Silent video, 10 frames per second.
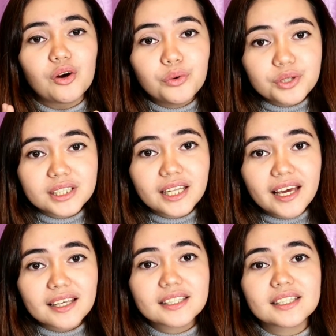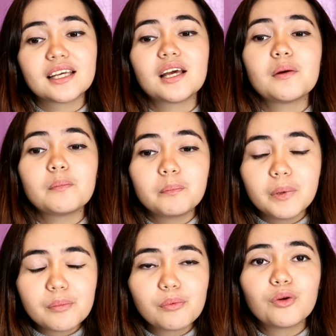Who's next?
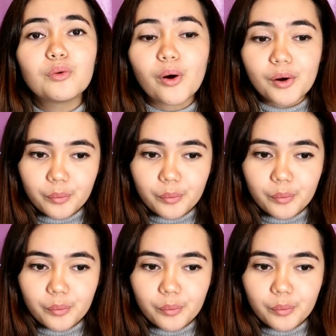People who are